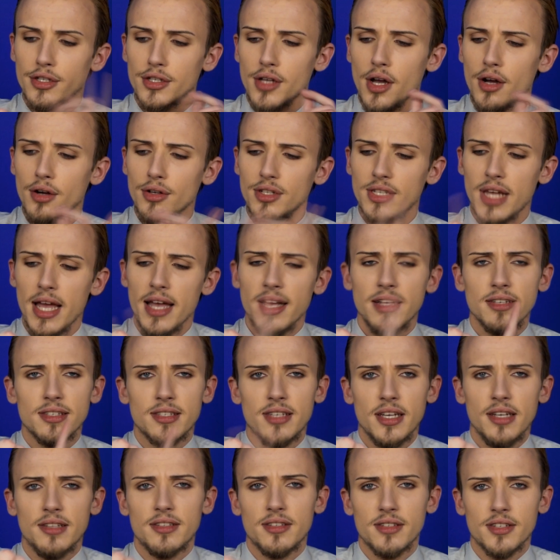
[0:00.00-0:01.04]
So take a
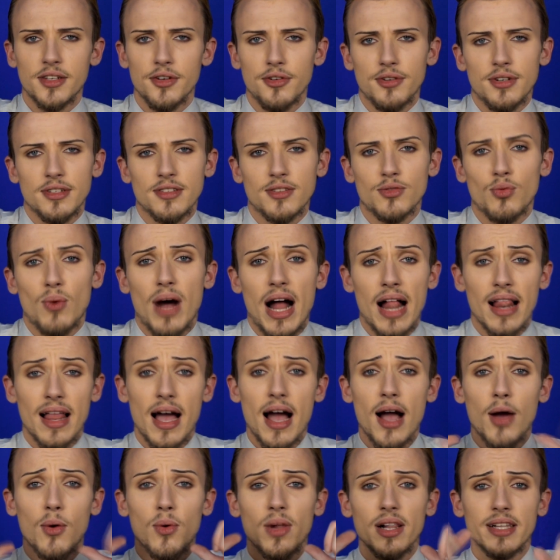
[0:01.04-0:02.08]
seat, students, while
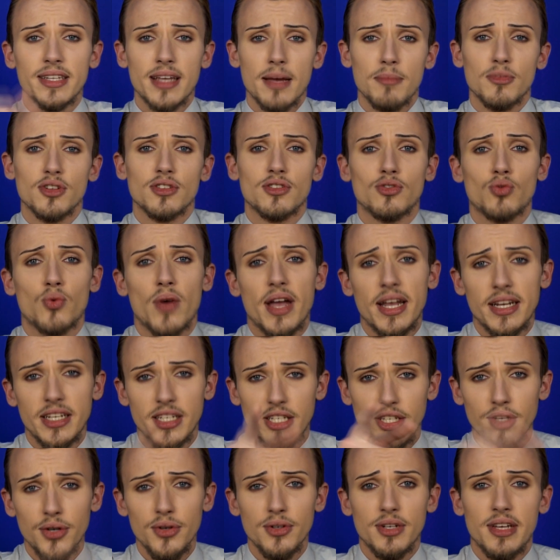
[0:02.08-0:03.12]
I will demonstrate
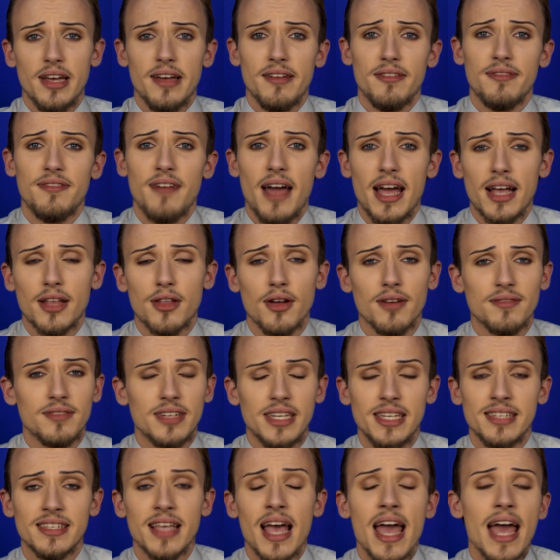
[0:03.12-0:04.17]
you the effect of
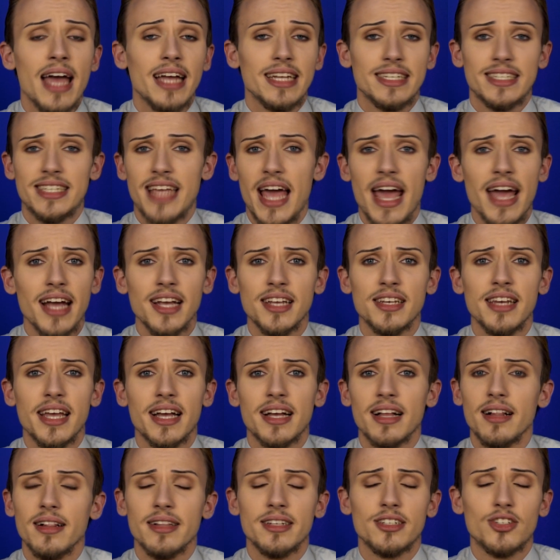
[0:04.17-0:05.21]
these
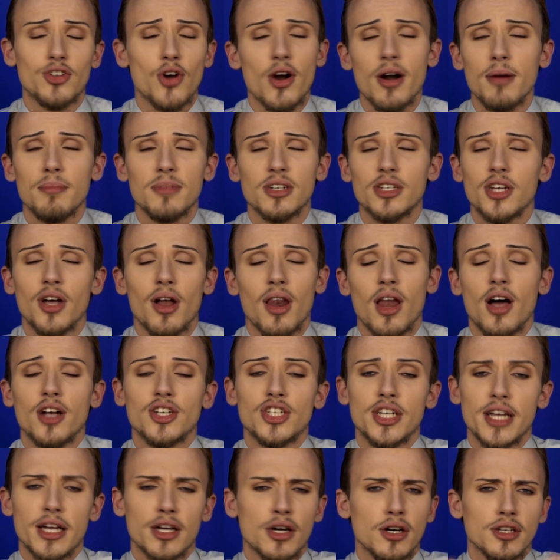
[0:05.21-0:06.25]
technical
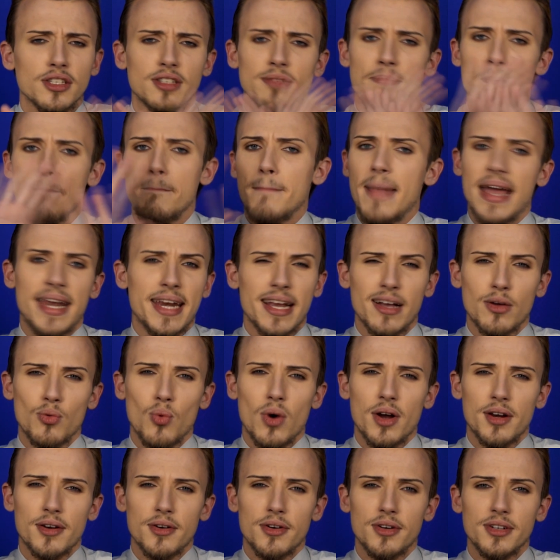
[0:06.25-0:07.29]
dermatologic cosmetic
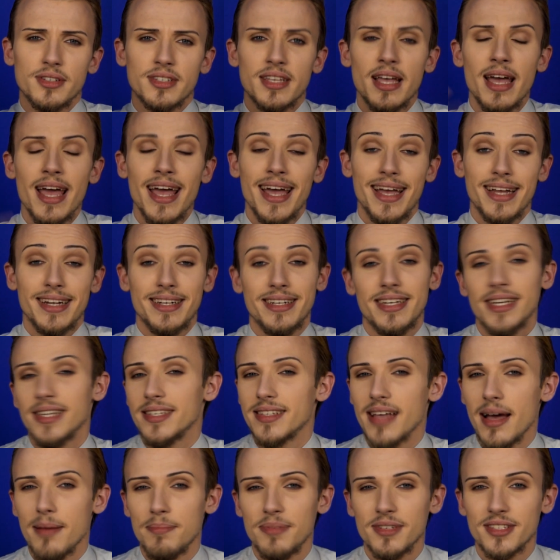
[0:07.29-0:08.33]
wonders in
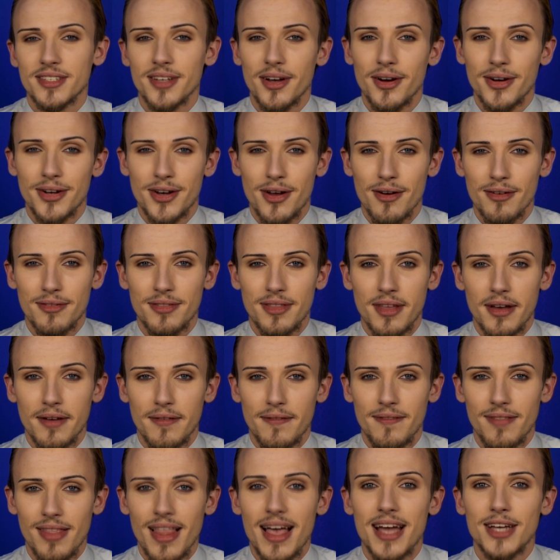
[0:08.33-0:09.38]
this episode of the
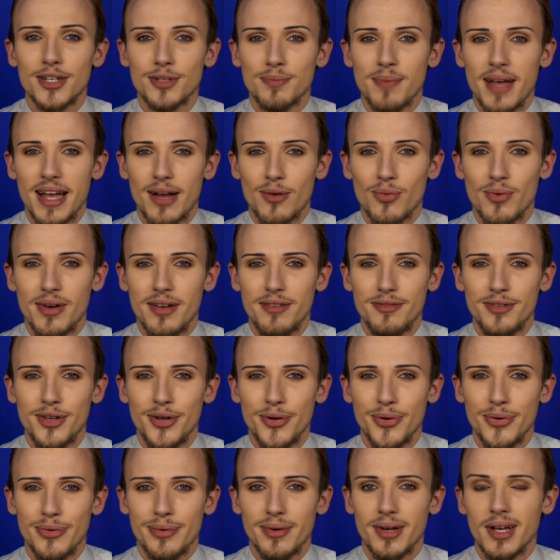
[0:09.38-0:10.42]
Flashback
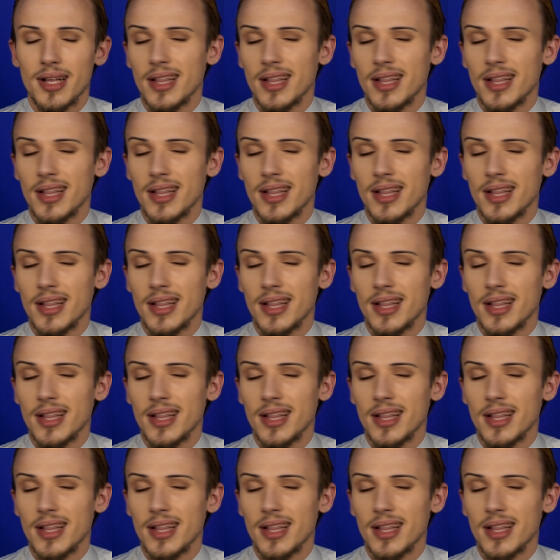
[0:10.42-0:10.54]
Review.